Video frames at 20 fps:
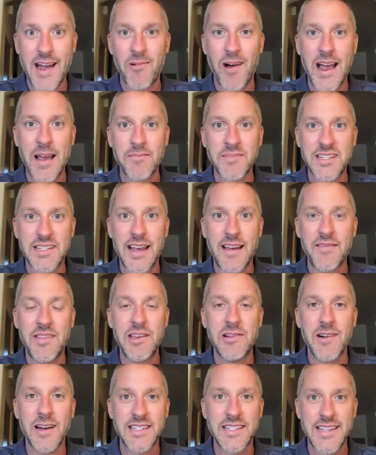YMCA of the
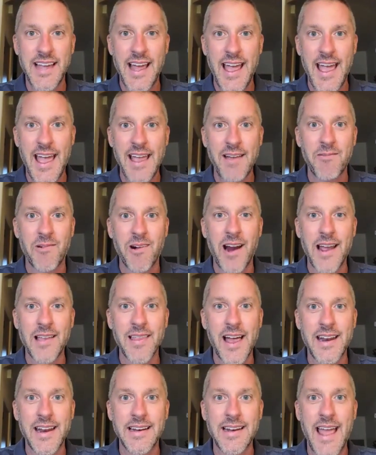USA, where I
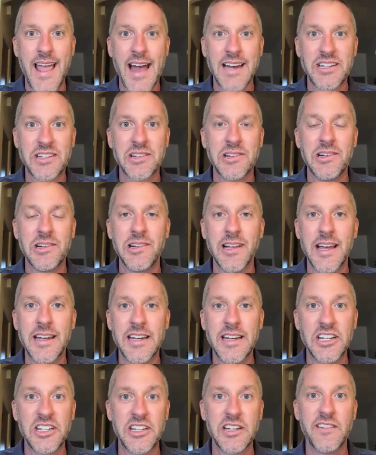led a national
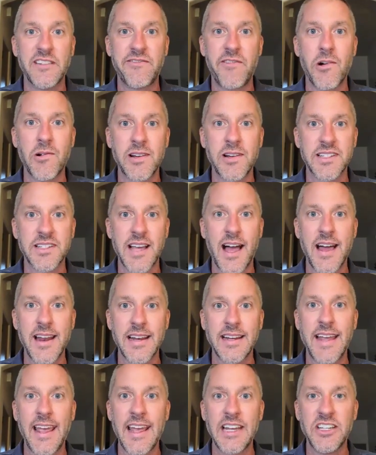initiative focused on
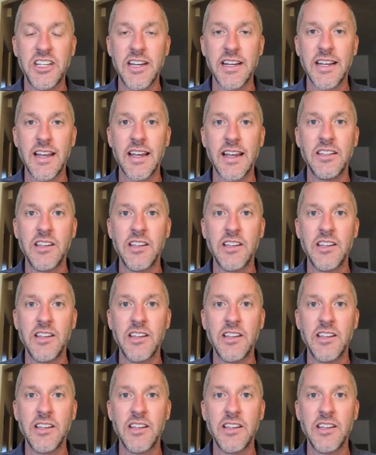engaging